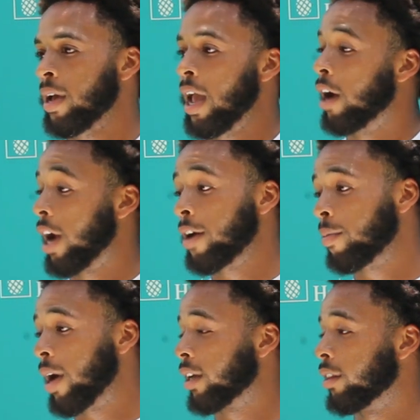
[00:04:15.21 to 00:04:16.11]
or
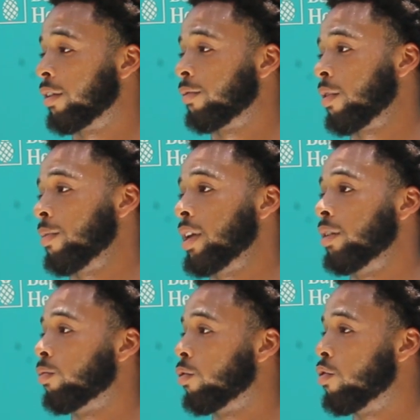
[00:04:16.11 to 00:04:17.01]
everybody can learn from in the
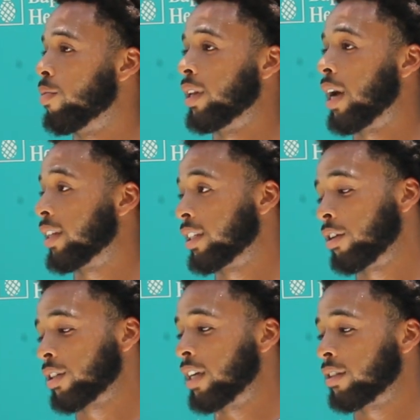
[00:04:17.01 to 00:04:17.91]
room, and I think those
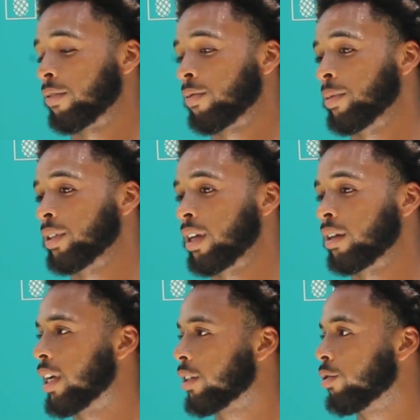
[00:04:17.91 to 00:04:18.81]
guys learn from each other, and
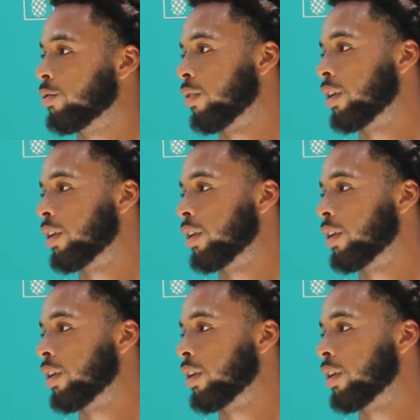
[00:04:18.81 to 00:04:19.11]
that's what you want.